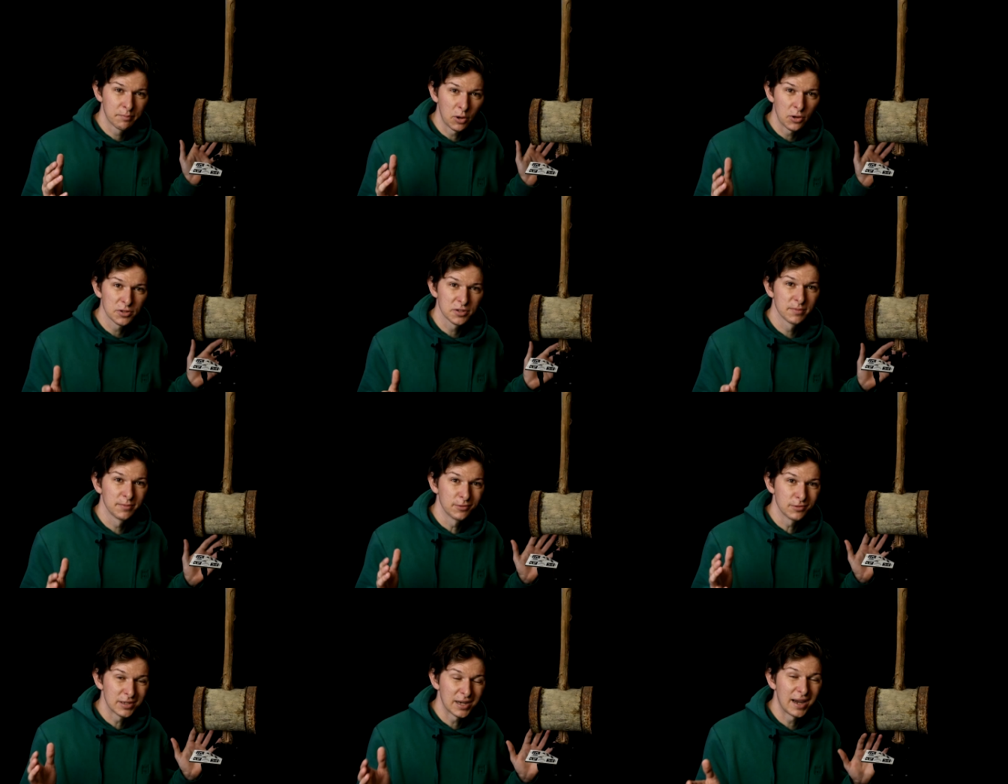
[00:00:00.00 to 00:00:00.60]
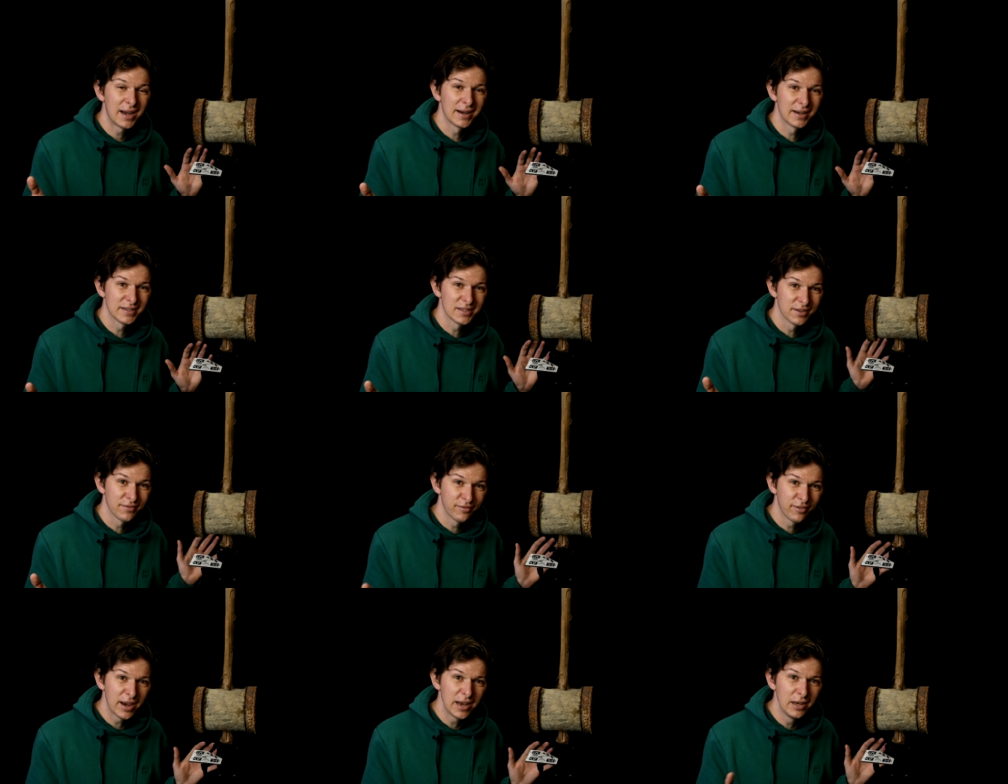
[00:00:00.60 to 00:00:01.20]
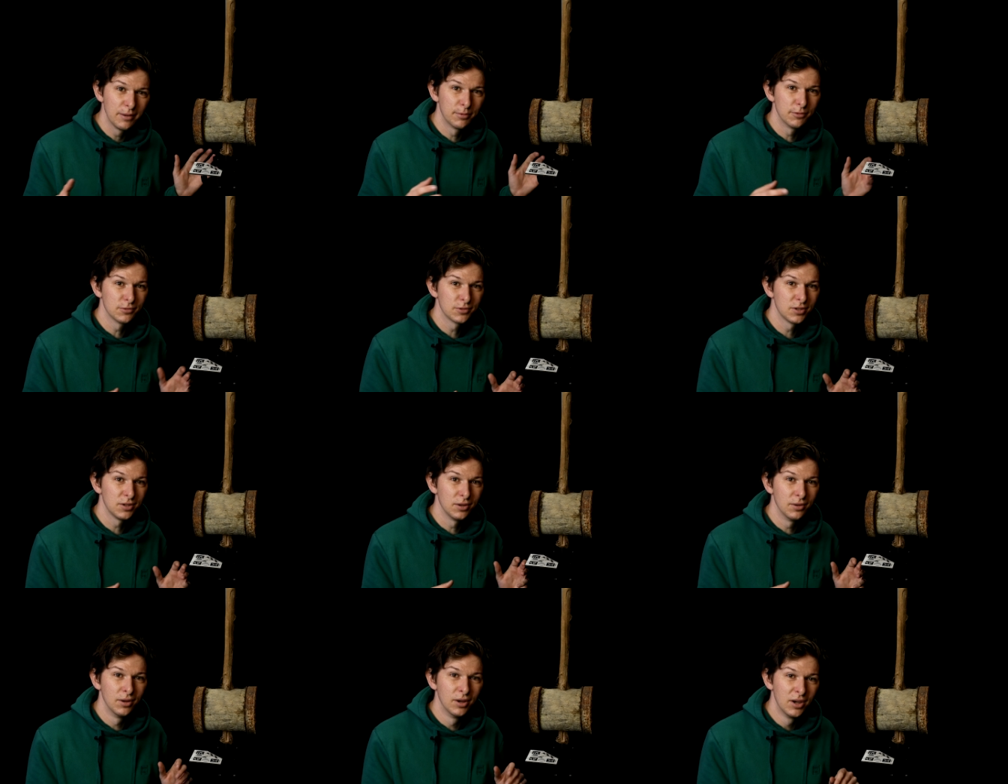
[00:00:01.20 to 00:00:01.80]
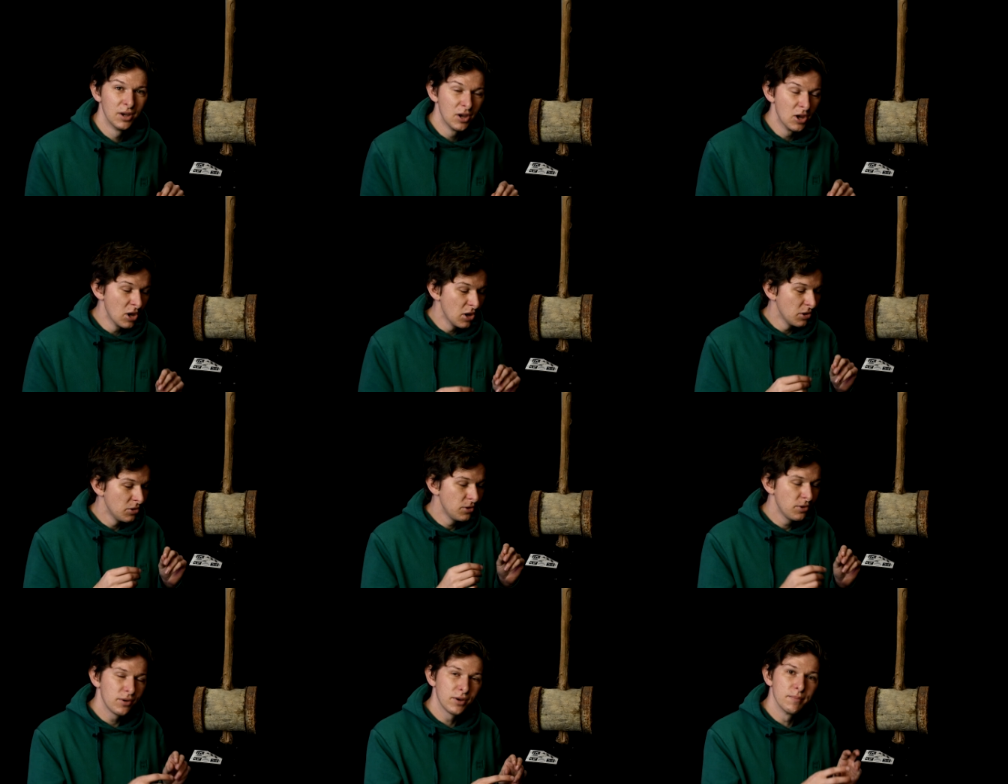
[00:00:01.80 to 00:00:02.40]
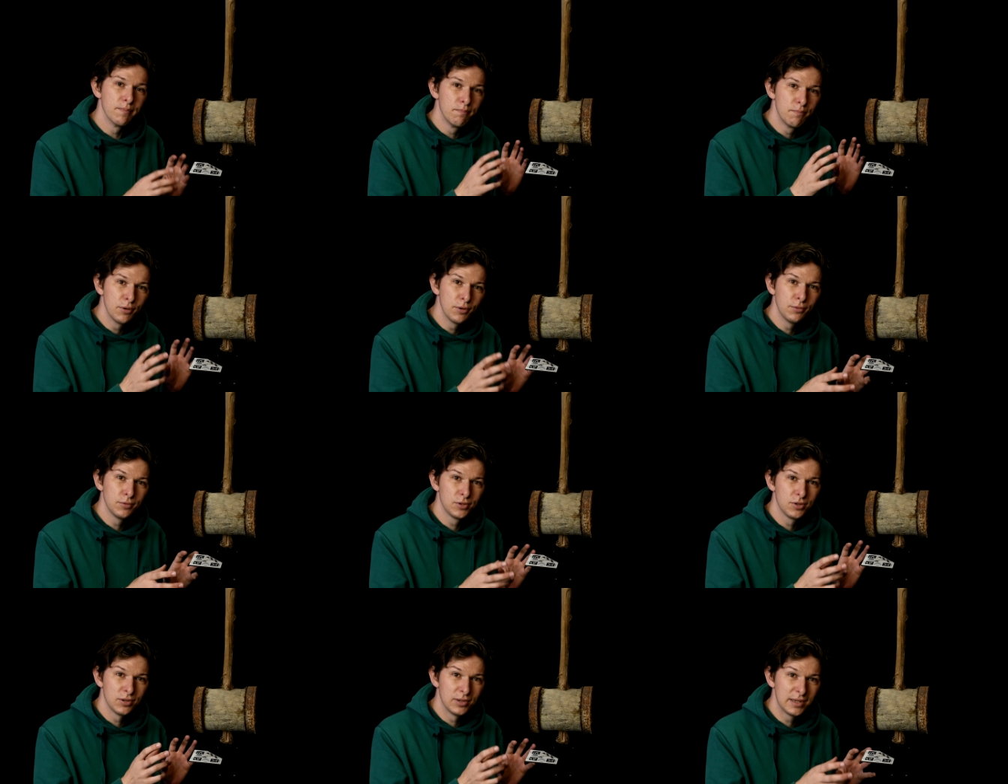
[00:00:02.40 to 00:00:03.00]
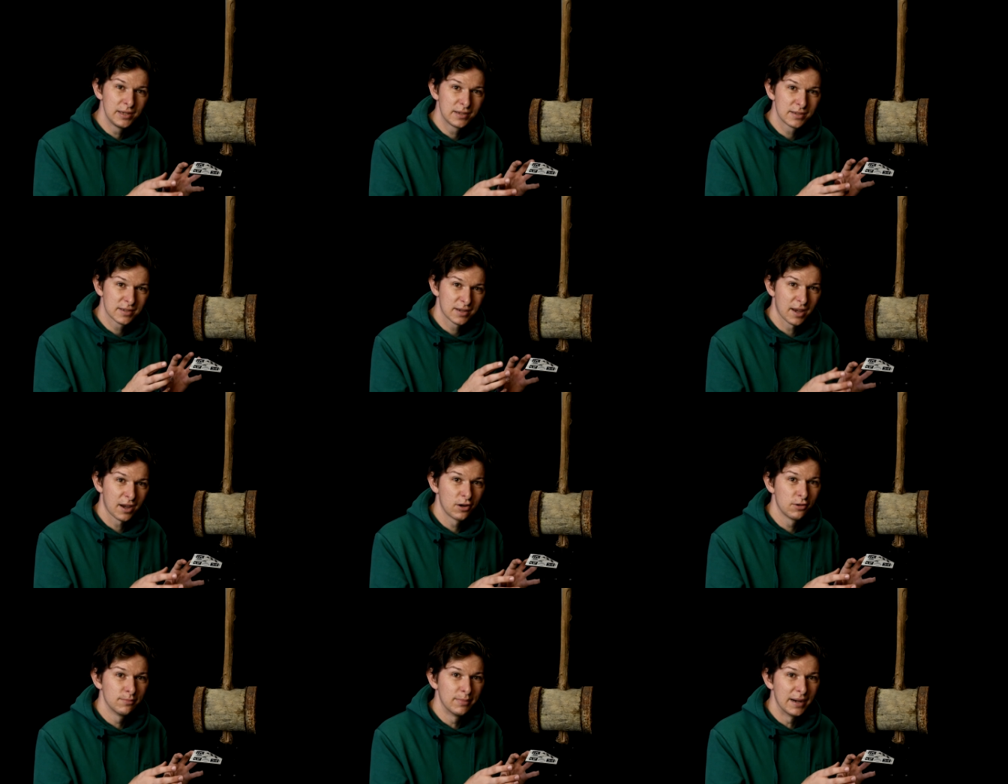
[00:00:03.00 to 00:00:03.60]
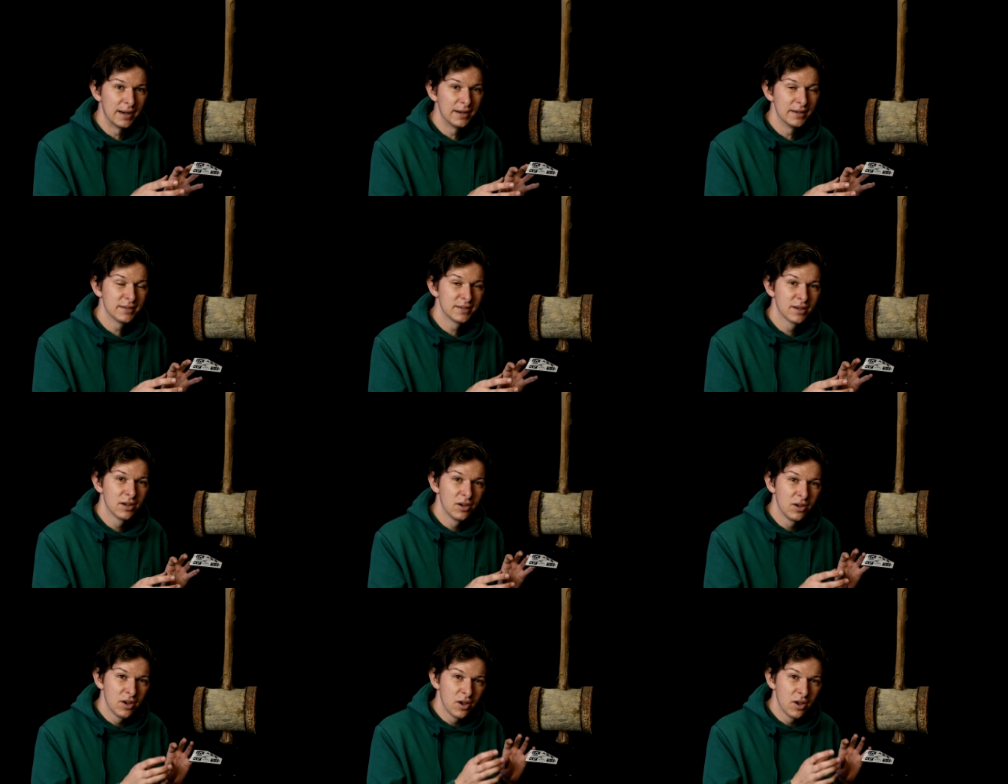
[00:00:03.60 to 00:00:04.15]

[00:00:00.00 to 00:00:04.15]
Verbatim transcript: possible targets available to you. You can build unique scale bars